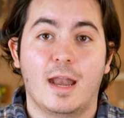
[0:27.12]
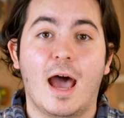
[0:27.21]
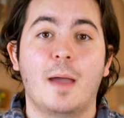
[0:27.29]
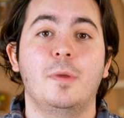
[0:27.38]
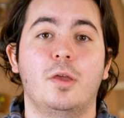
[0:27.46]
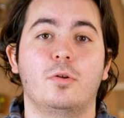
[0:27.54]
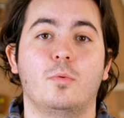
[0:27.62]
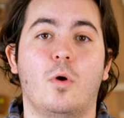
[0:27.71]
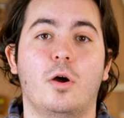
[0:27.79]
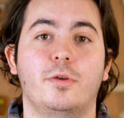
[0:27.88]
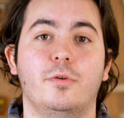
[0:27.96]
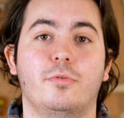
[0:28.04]
I'm here to
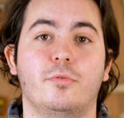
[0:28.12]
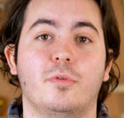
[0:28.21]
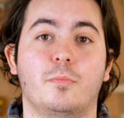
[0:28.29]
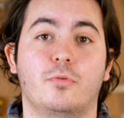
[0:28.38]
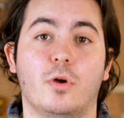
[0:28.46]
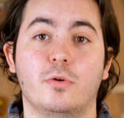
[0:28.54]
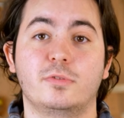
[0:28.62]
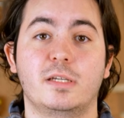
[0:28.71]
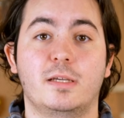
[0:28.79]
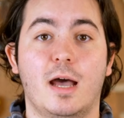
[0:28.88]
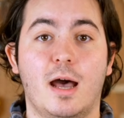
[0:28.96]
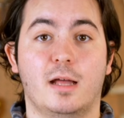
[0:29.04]
walk you through the pros
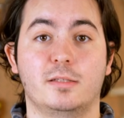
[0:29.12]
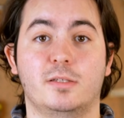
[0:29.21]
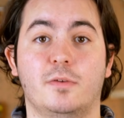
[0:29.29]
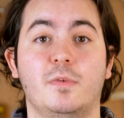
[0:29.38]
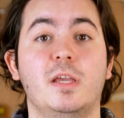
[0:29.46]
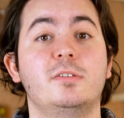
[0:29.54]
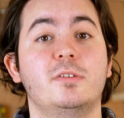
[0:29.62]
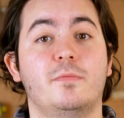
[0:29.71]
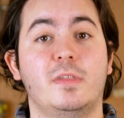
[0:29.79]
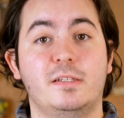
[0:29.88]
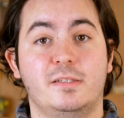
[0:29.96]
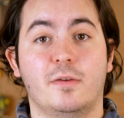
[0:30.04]
and cons of each
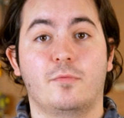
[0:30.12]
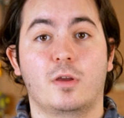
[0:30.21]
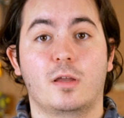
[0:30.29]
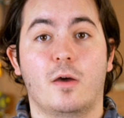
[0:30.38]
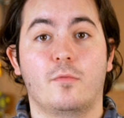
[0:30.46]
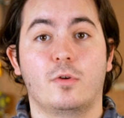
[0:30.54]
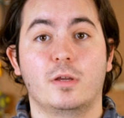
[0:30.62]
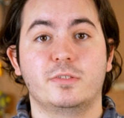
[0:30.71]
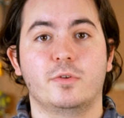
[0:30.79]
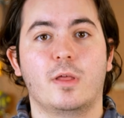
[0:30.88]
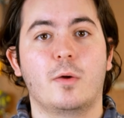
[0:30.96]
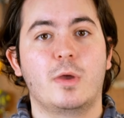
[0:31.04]
of these different coverings
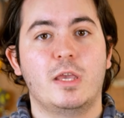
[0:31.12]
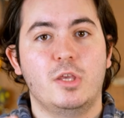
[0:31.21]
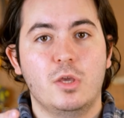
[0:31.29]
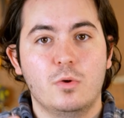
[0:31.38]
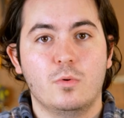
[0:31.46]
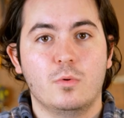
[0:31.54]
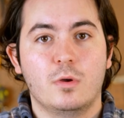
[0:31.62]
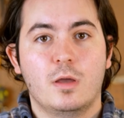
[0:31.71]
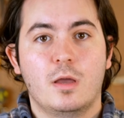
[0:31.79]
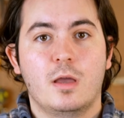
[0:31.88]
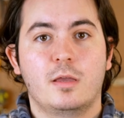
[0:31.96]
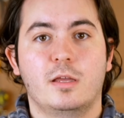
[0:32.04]
so that way you
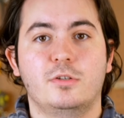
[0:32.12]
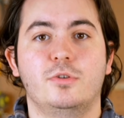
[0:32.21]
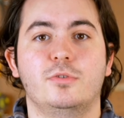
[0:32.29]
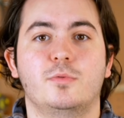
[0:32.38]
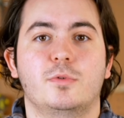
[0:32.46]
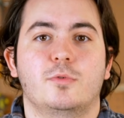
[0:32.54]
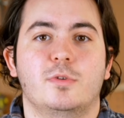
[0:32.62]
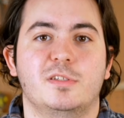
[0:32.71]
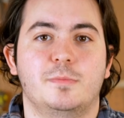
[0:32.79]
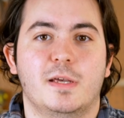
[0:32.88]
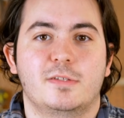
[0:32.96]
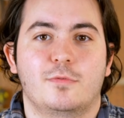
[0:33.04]
can choose which one
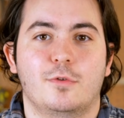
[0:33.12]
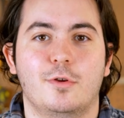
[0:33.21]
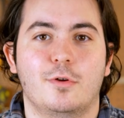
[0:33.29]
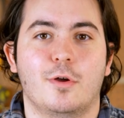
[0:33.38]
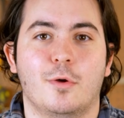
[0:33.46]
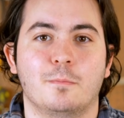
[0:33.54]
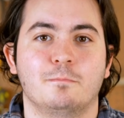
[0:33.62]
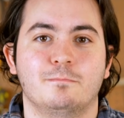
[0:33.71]
is best for your home.